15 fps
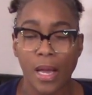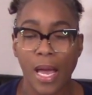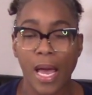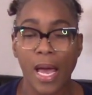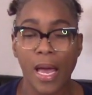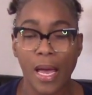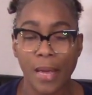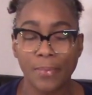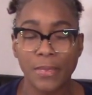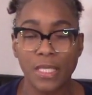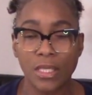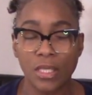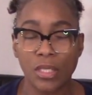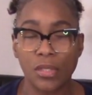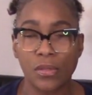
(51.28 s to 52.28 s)
I opted
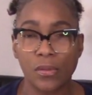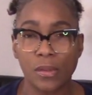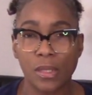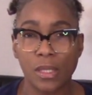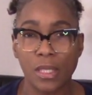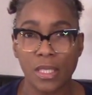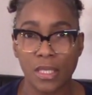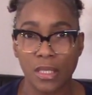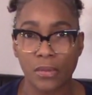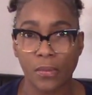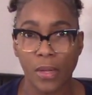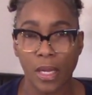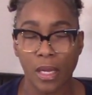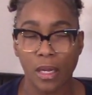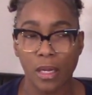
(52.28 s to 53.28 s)
to do it this
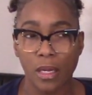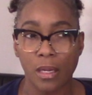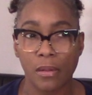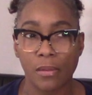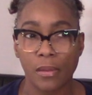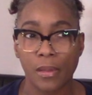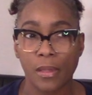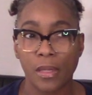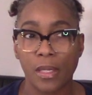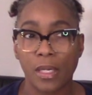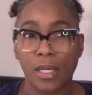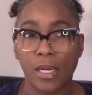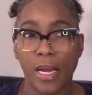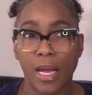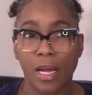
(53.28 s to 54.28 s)
way.
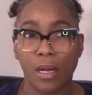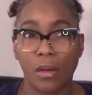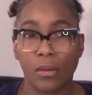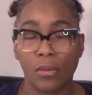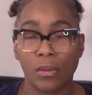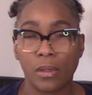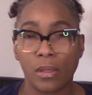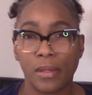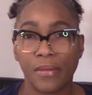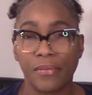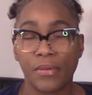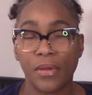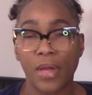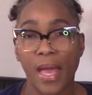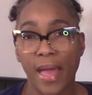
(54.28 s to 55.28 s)
Now, if
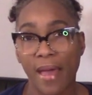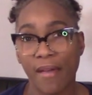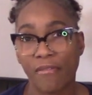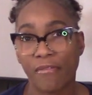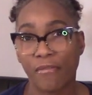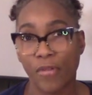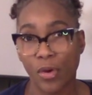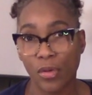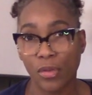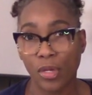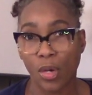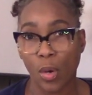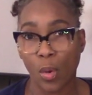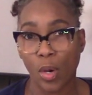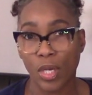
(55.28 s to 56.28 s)
you have further
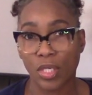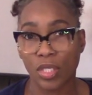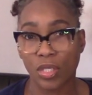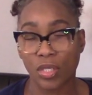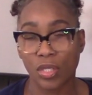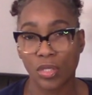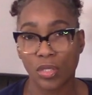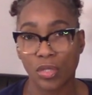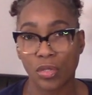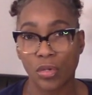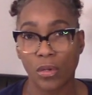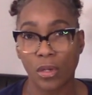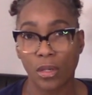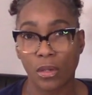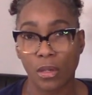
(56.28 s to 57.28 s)
questions, you
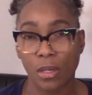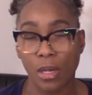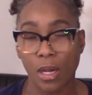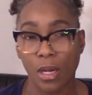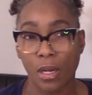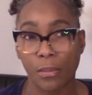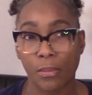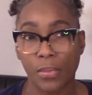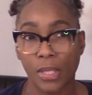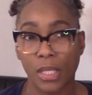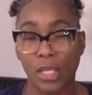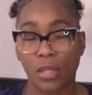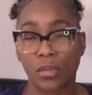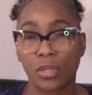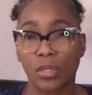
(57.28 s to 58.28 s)
can um, put
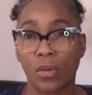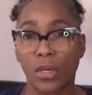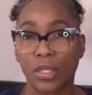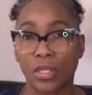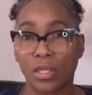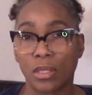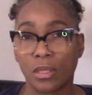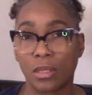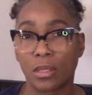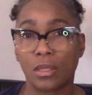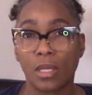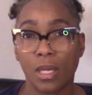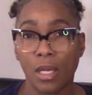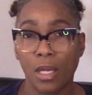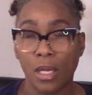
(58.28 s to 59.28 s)
those questions
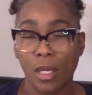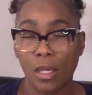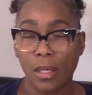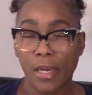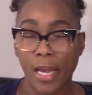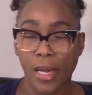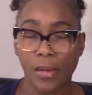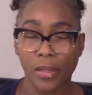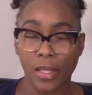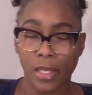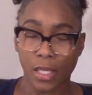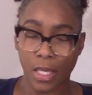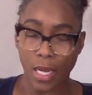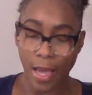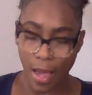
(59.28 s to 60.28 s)
down in
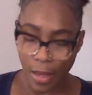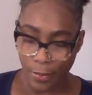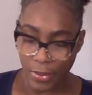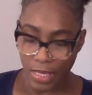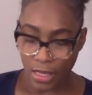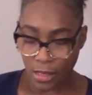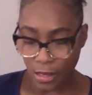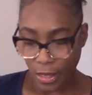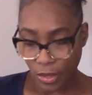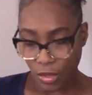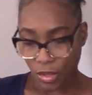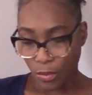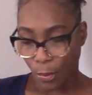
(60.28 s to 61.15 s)
the comment section